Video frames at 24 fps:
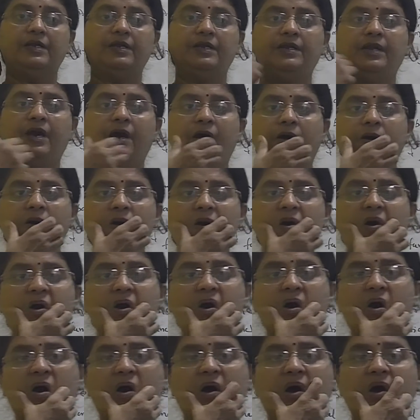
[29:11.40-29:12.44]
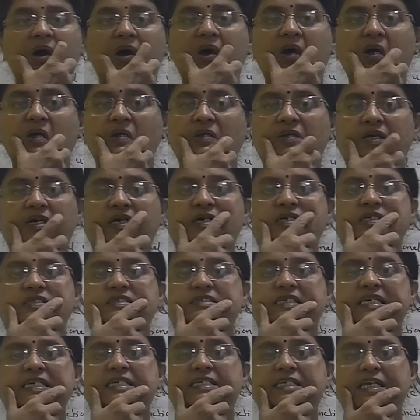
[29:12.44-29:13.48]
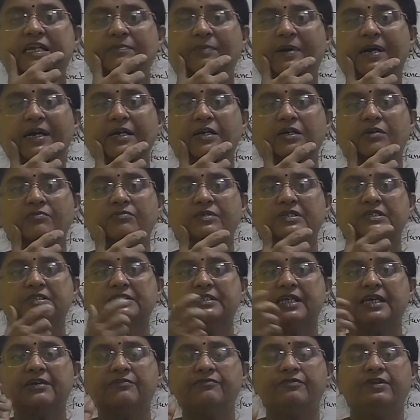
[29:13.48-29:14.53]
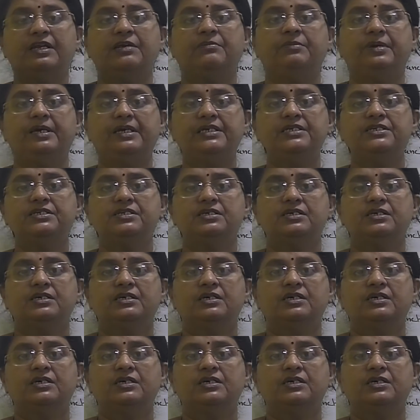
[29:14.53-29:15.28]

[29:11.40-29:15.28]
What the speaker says: Now the central part of this thick filament